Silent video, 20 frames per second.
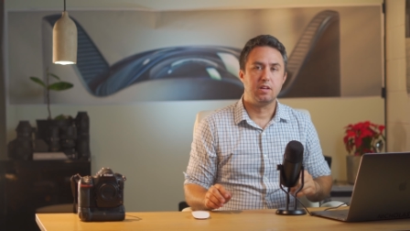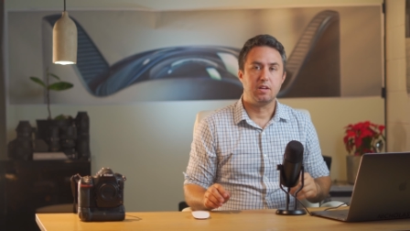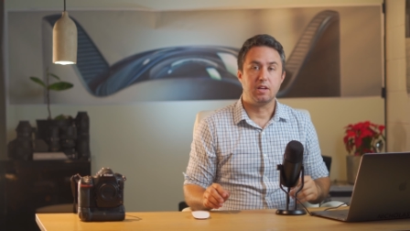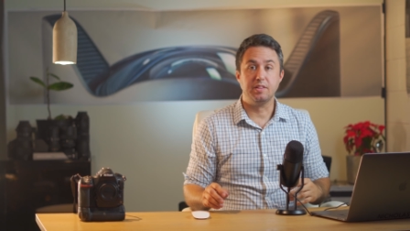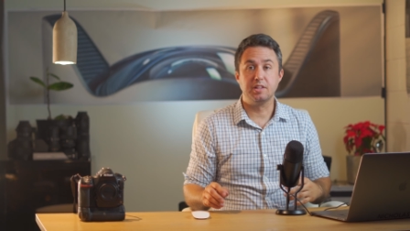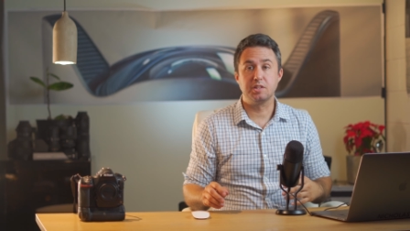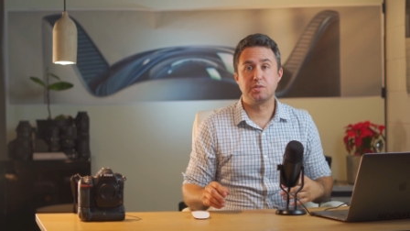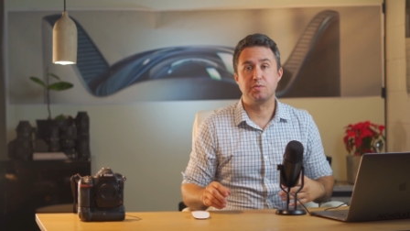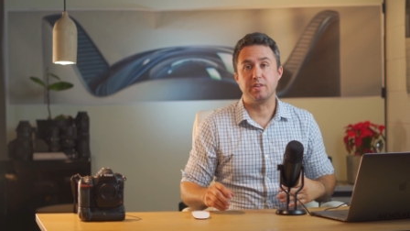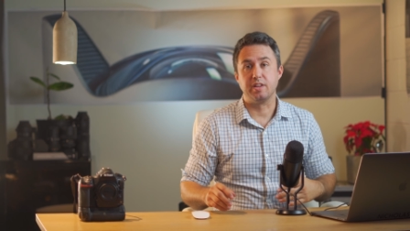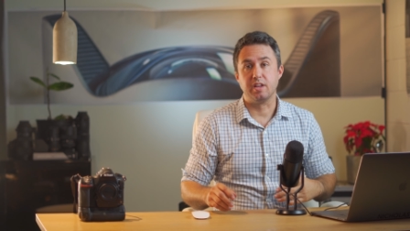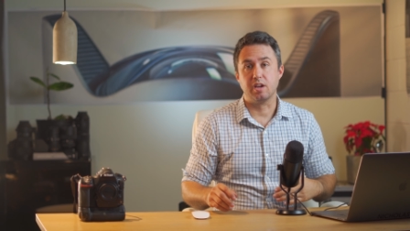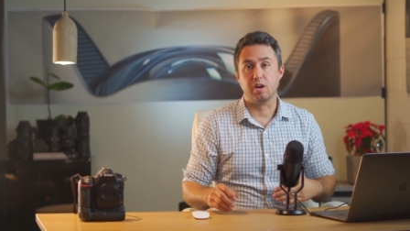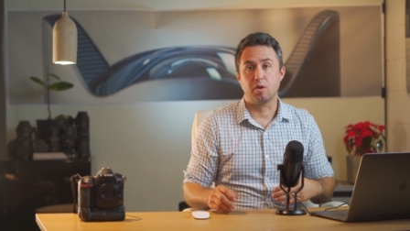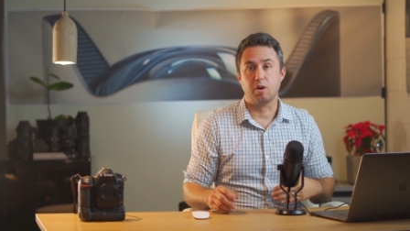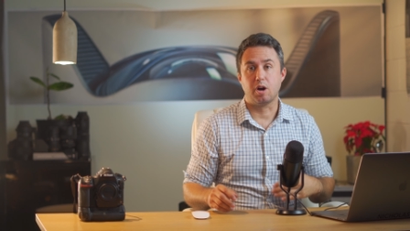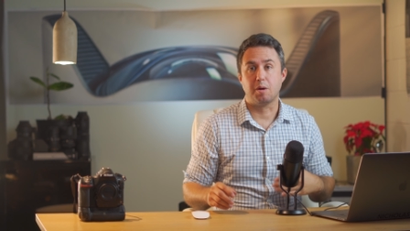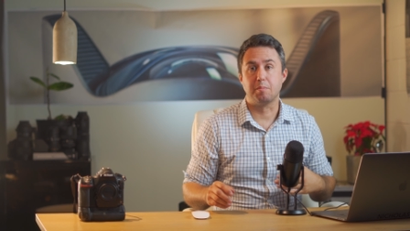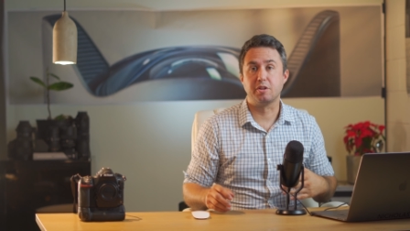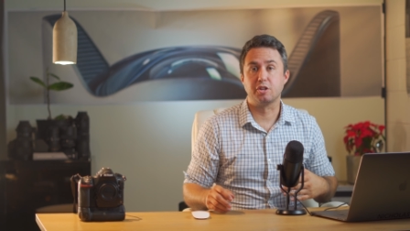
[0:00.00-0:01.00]
In this
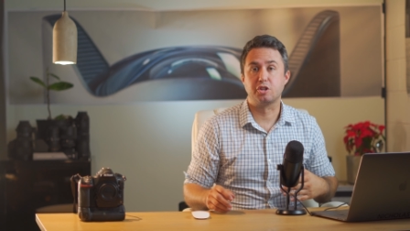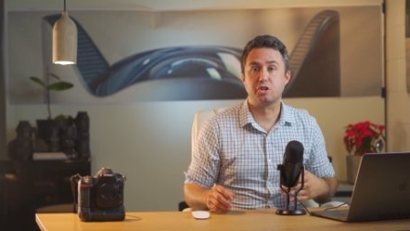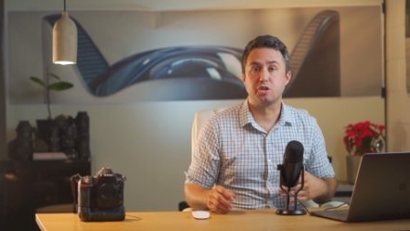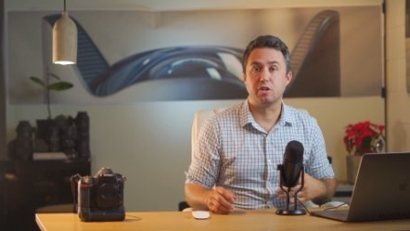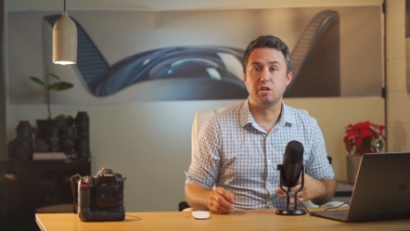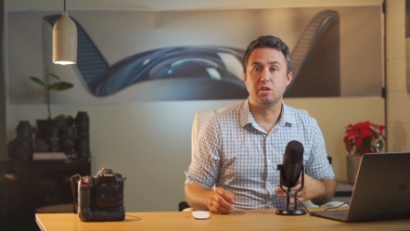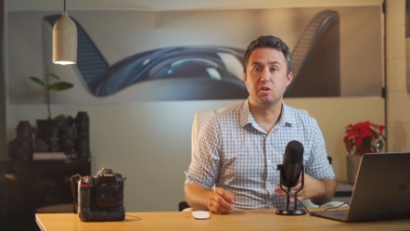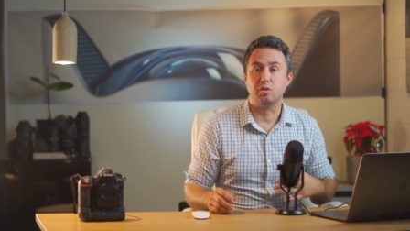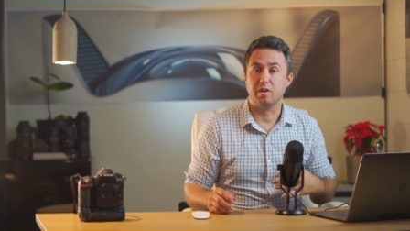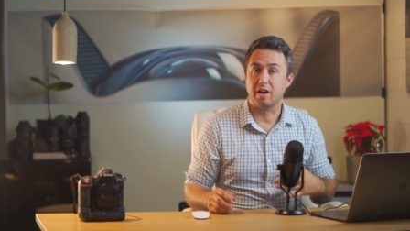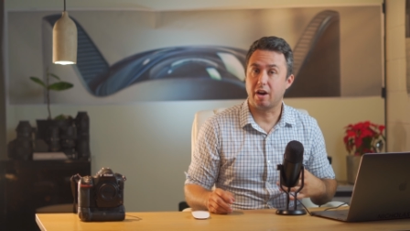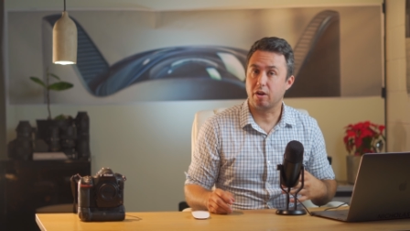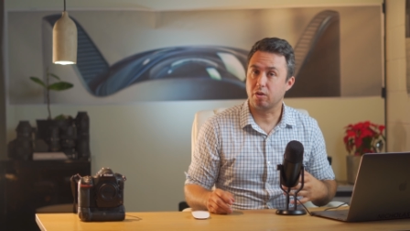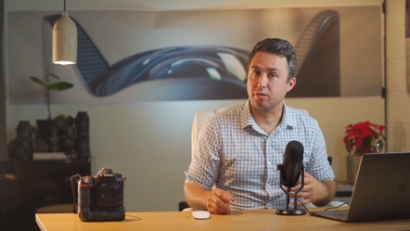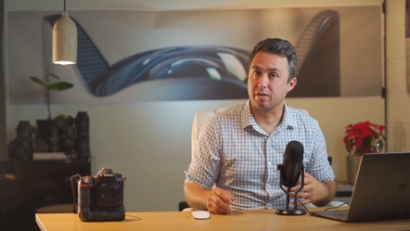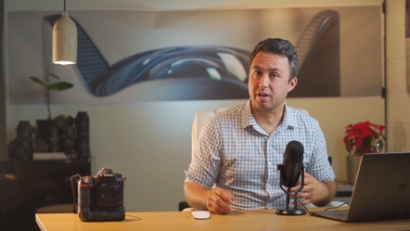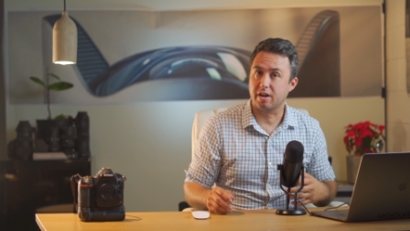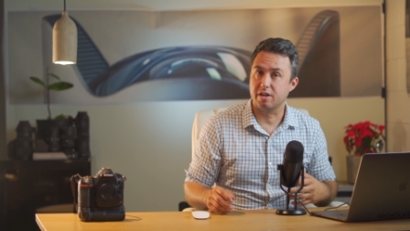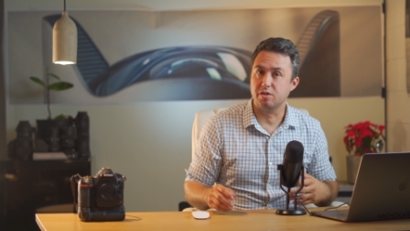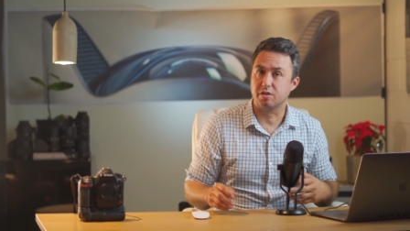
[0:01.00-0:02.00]
video, I'm going to show you not
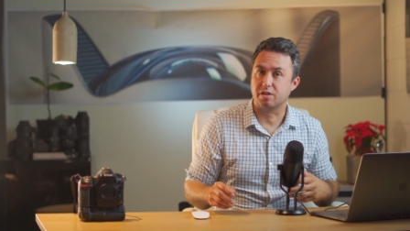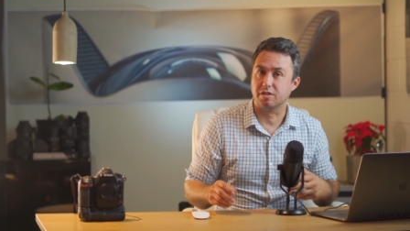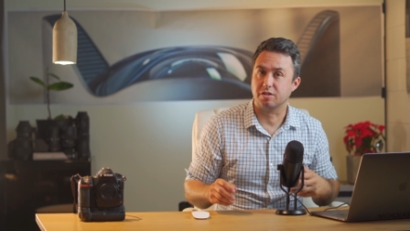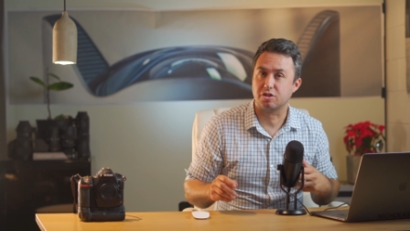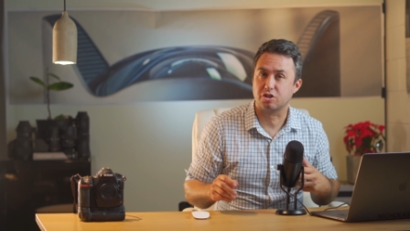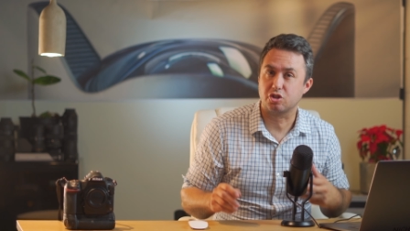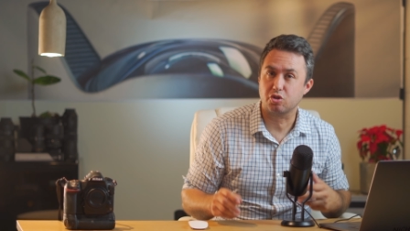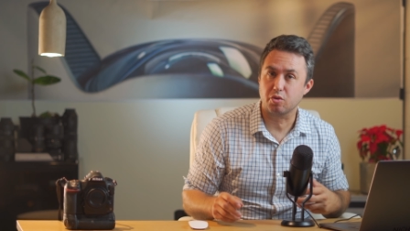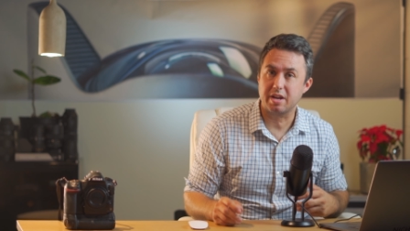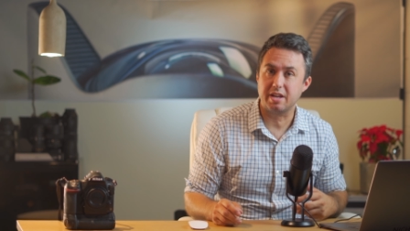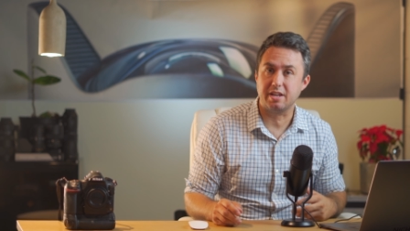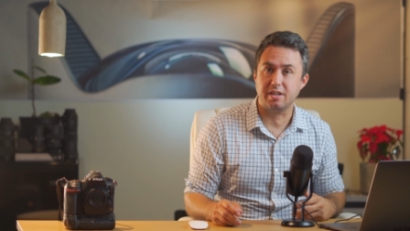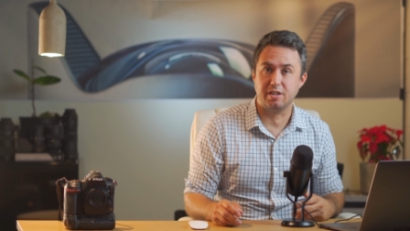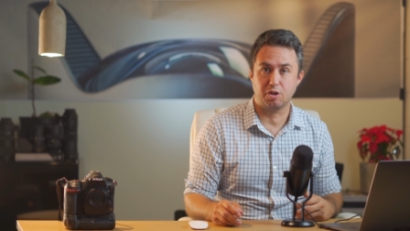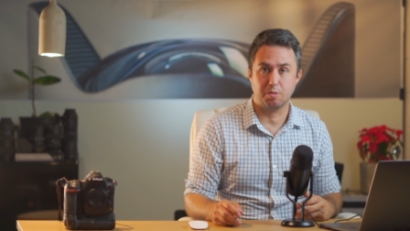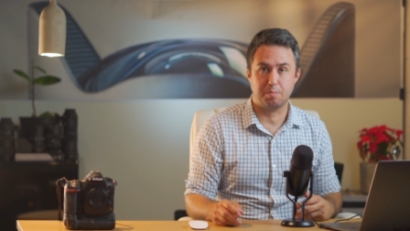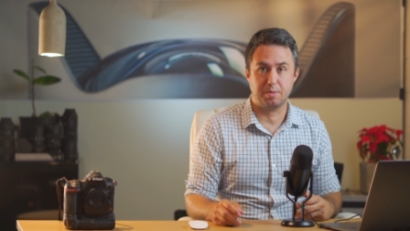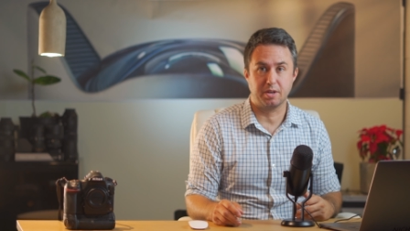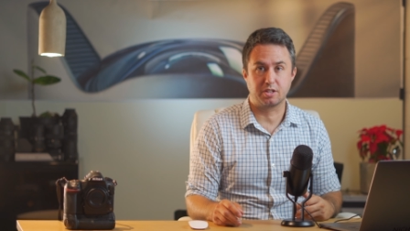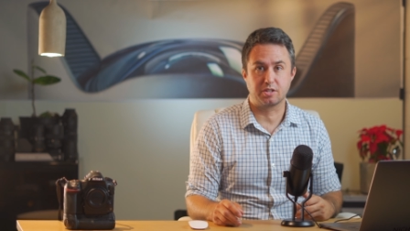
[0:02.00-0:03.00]
only how you can straighten
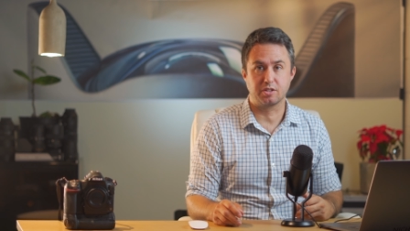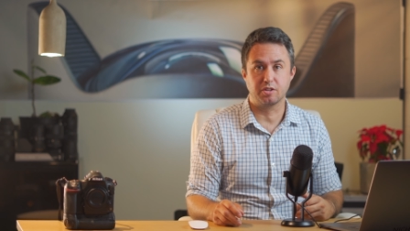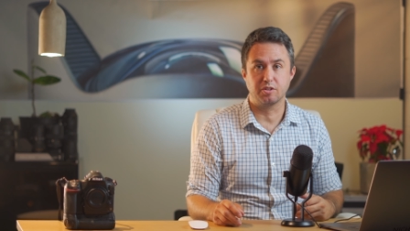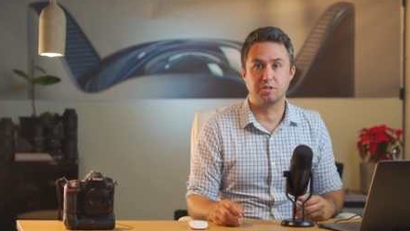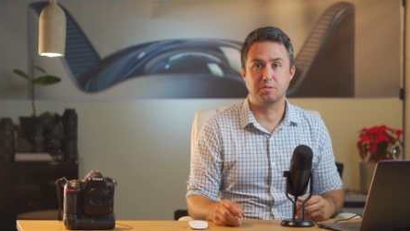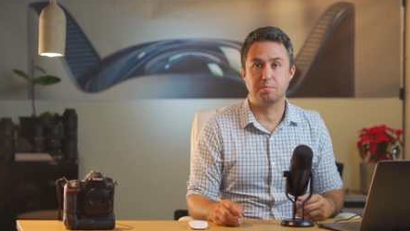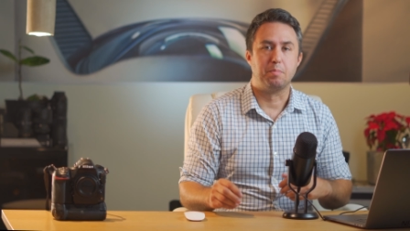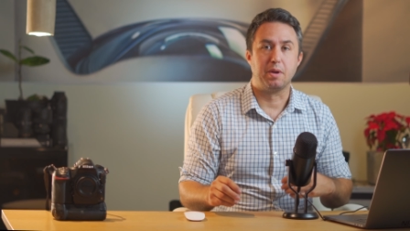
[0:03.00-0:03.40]
your pictures,